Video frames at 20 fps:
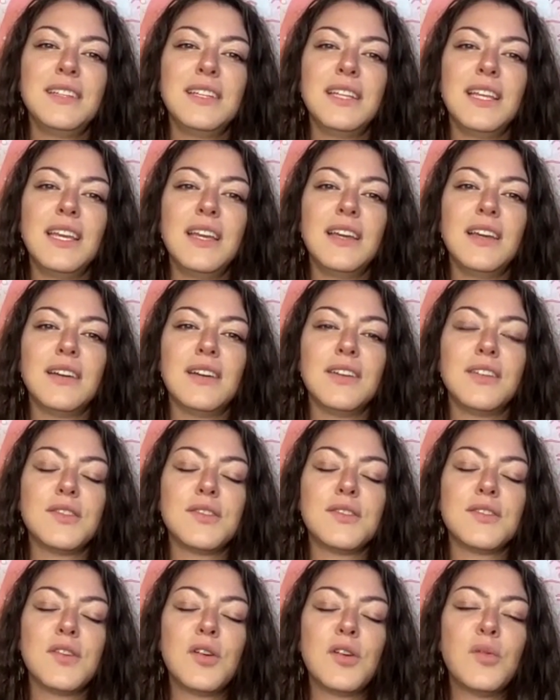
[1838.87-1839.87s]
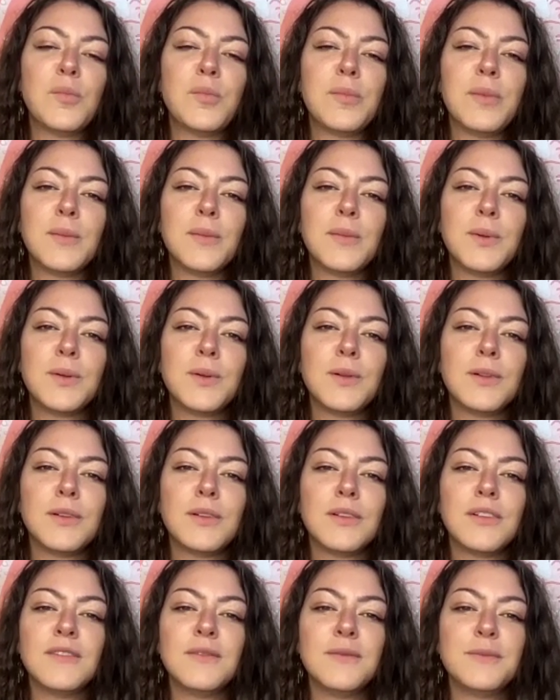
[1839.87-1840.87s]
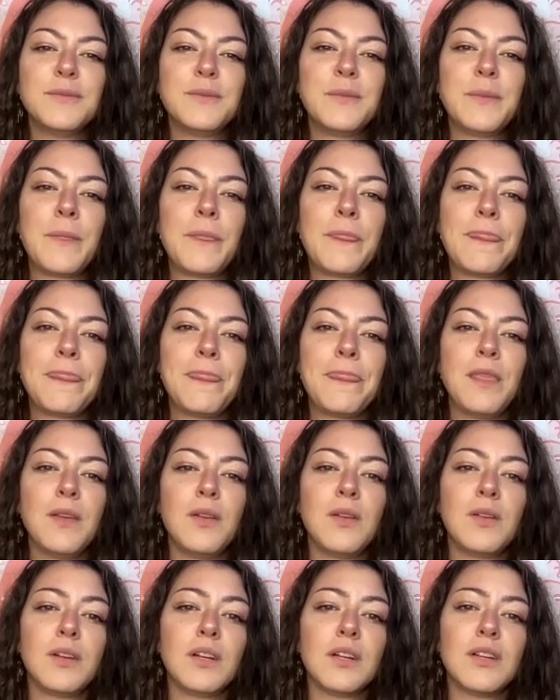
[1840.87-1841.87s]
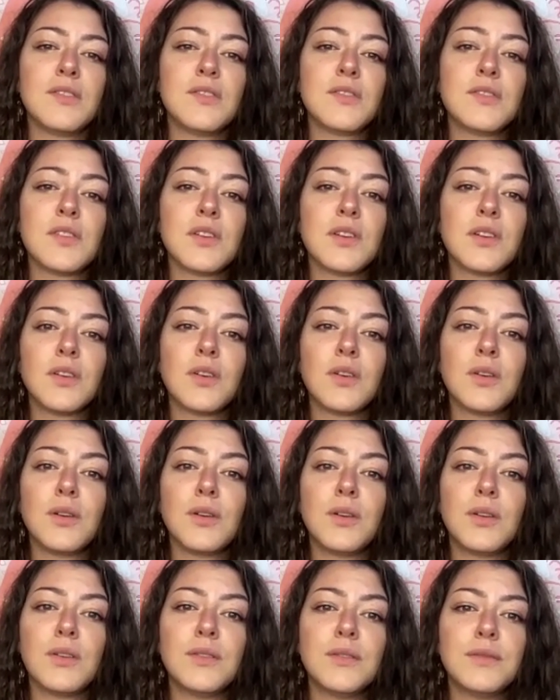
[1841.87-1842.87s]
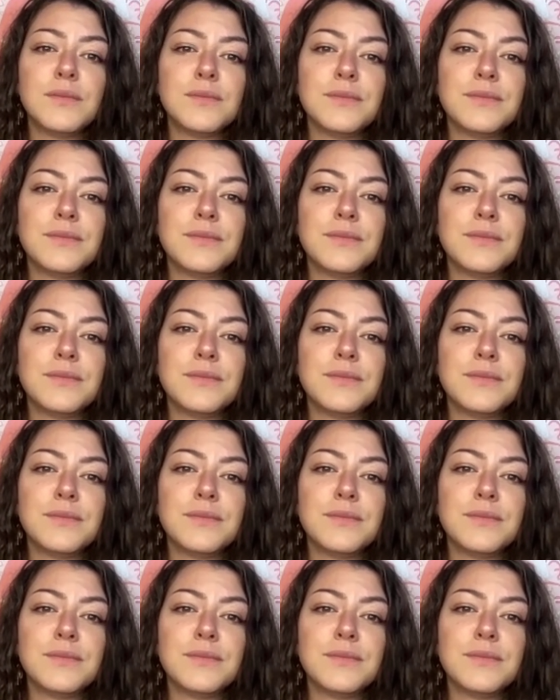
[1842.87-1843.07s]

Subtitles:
like a soap bubble or a circle.